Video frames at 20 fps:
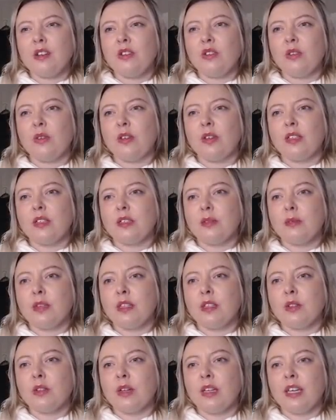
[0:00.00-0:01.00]
doing something,
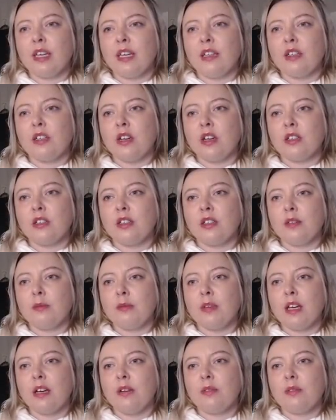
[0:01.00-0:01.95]
so I can't talk to them now.